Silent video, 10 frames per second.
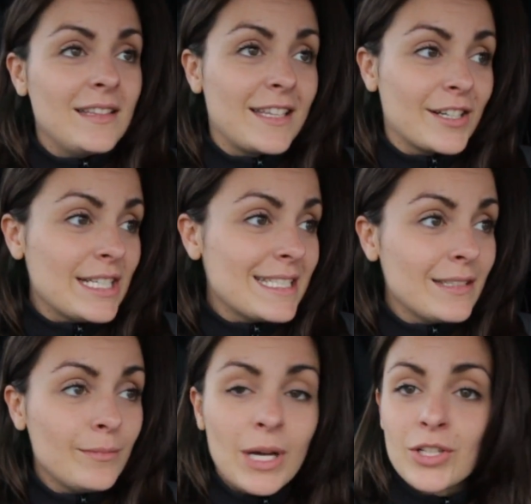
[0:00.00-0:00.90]
there
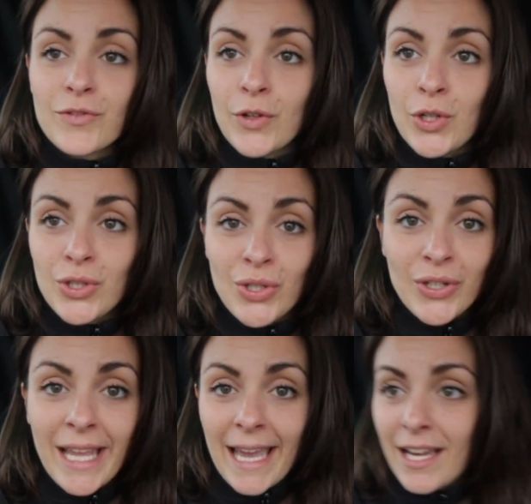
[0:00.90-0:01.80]
isn't much for you to
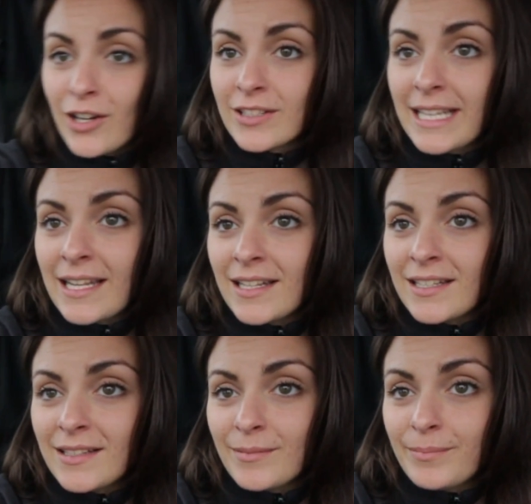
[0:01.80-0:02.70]
look at other
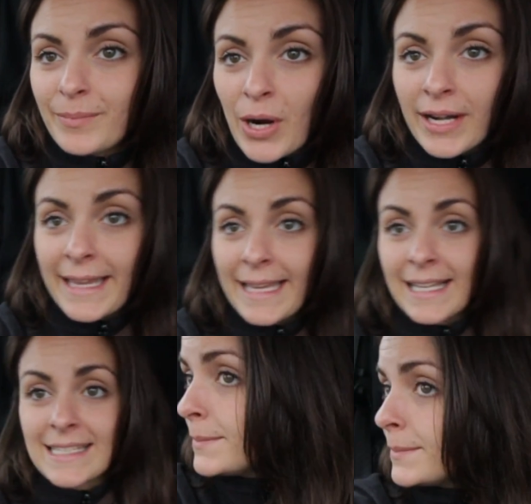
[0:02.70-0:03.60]
than
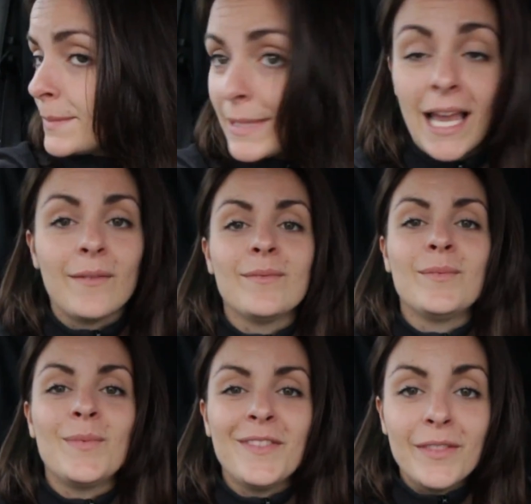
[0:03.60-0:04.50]
parking. Yeah,
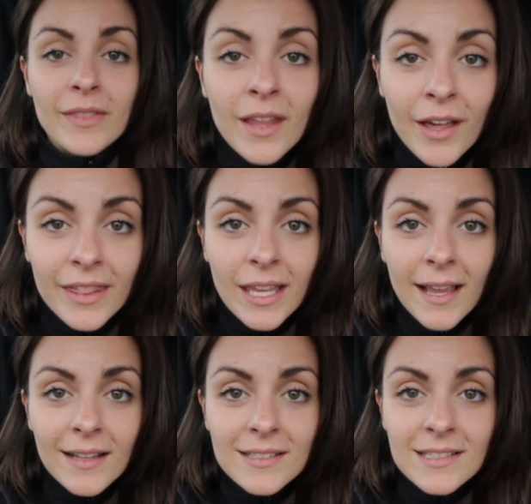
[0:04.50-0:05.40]
nothing
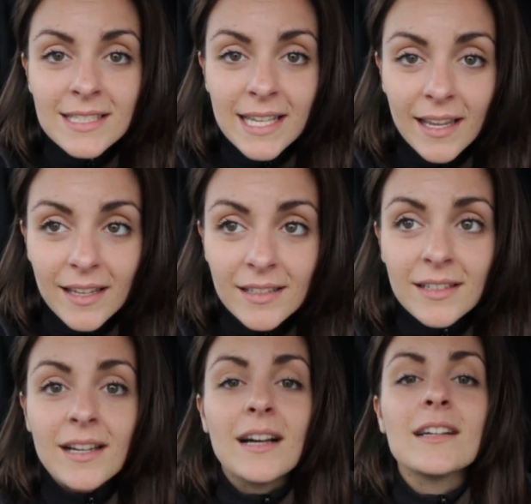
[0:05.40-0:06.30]
else to say.
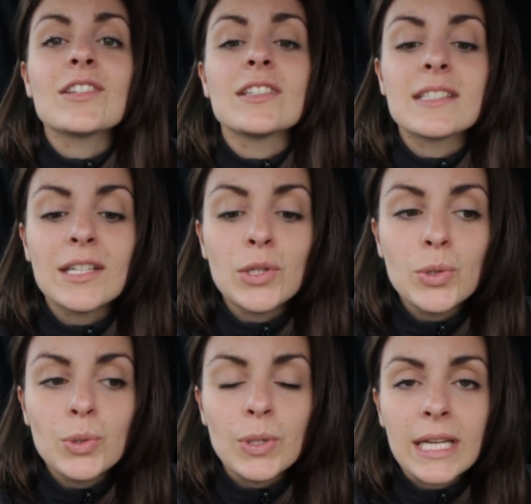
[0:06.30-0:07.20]
I shall see
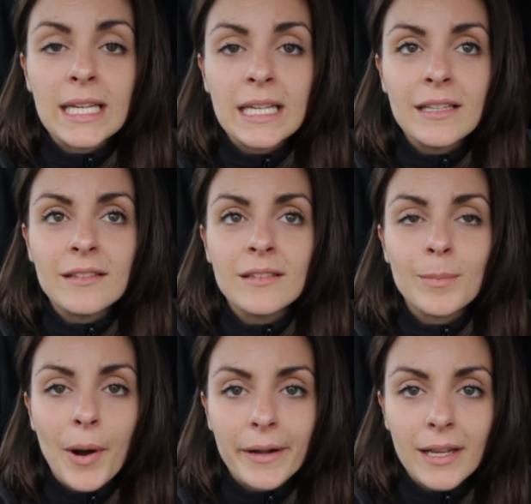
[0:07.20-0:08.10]
you in the
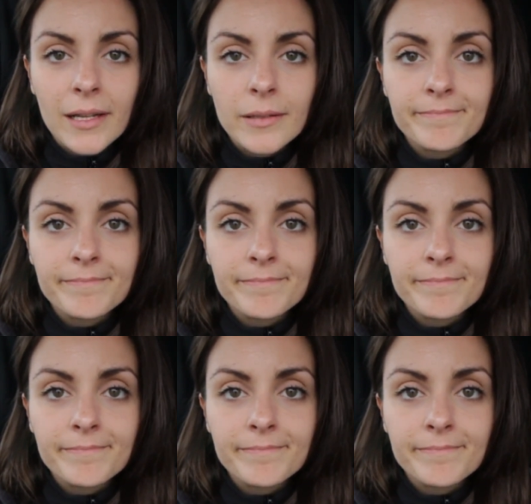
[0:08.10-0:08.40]
parking.